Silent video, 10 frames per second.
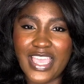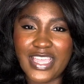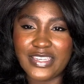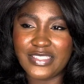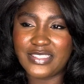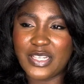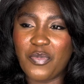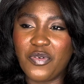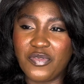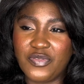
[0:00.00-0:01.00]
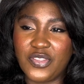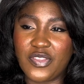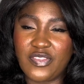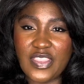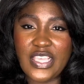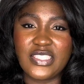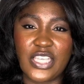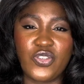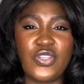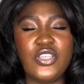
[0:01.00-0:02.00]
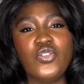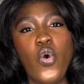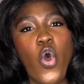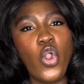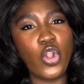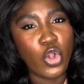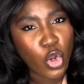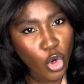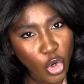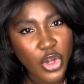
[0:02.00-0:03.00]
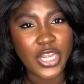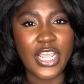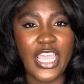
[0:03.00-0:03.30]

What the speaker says: and some of the things that you need to unlearn.